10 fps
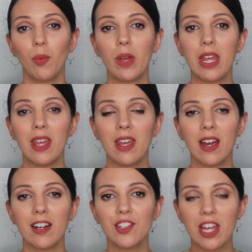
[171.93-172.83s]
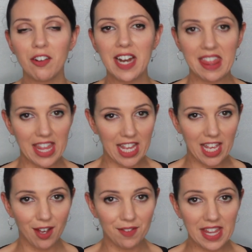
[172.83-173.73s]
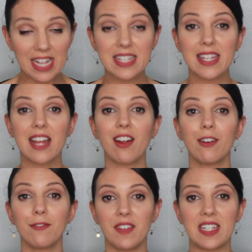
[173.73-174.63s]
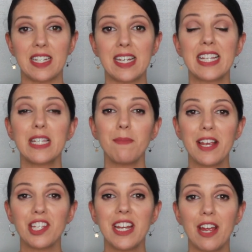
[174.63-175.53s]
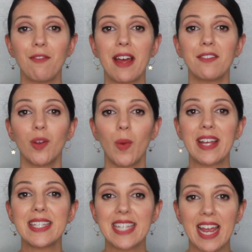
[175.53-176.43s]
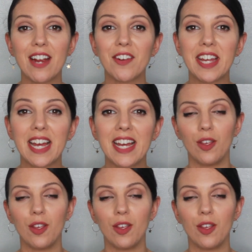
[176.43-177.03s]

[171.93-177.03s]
we are generally thinking of things that are fitted, especially around the waist area.